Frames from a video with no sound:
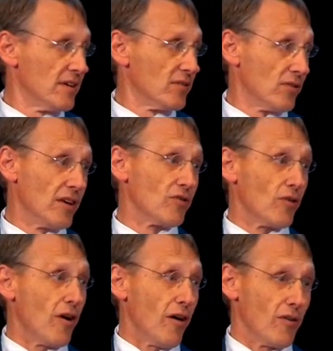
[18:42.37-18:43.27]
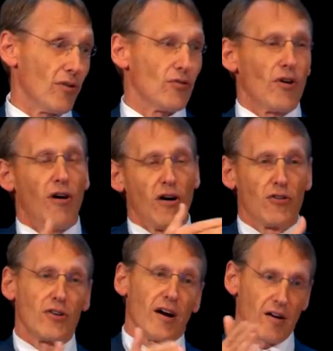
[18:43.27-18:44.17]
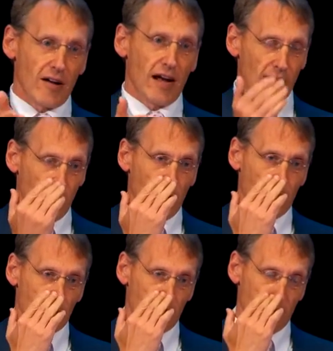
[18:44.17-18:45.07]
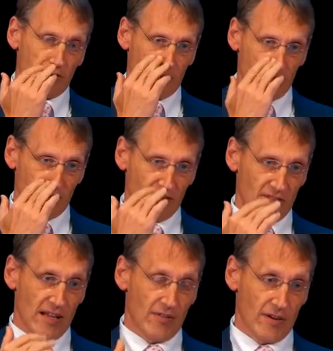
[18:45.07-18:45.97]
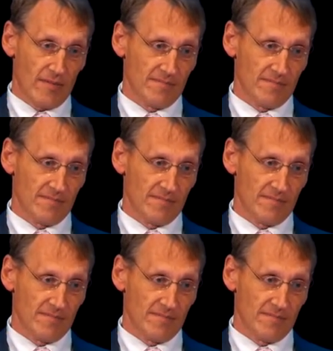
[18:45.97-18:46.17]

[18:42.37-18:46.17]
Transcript: So those are all good archival opportunities that exist out there.